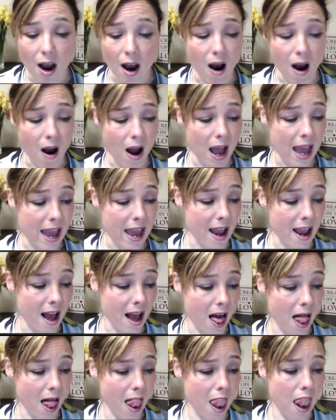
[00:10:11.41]
I
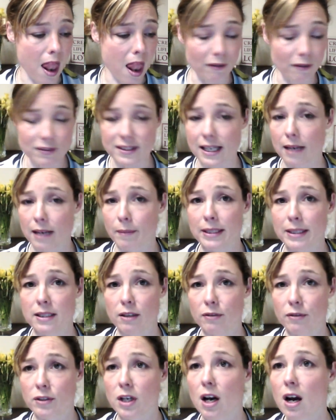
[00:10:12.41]
love setting
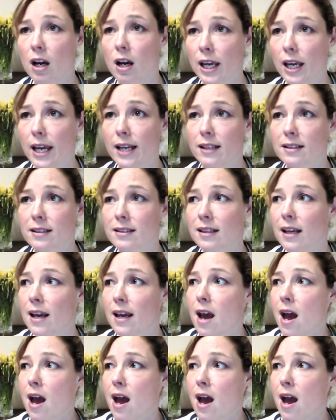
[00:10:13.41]
myself targets.